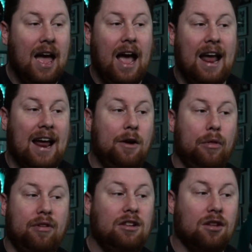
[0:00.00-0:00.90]
and I don't
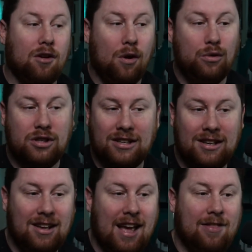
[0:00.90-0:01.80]
think the
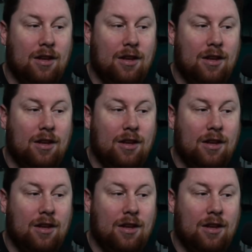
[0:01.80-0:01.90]
coaching and the